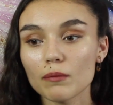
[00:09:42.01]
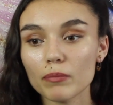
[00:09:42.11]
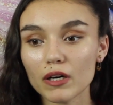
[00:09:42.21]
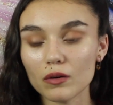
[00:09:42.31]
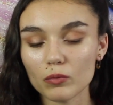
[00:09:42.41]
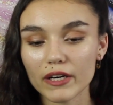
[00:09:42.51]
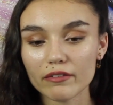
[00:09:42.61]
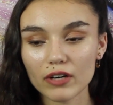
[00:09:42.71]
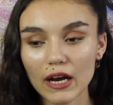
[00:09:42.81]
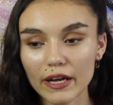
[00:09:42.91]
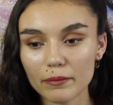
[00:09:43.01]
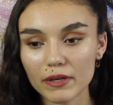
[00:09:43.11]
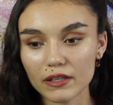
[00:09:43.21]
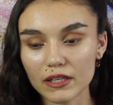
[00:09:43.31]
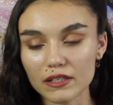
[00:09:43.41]
But whenever I'm
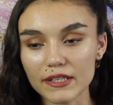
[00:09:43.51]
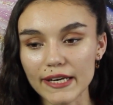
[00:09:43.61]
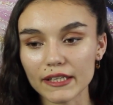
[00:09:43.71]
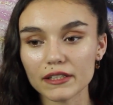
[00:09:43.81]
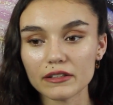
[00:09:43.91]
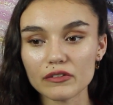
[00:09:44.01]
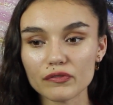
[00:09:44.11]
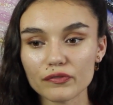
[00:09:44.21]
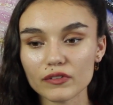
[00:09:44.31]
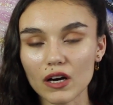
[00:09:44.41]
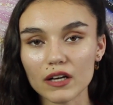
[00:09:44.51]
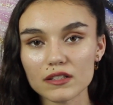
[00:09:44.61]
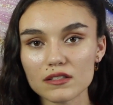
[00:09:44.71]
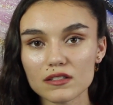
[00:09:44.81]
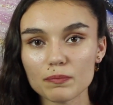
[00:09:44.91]
in a negative
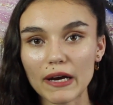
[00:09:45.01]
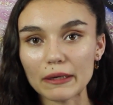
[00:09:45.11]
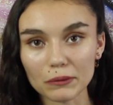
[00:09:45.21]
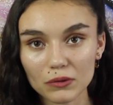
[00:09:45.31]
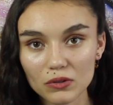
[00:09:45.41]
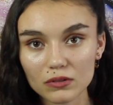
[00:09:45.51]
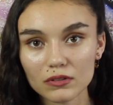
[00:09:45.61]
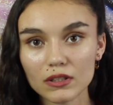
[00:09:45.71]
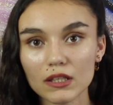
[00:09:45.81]
thought spiral,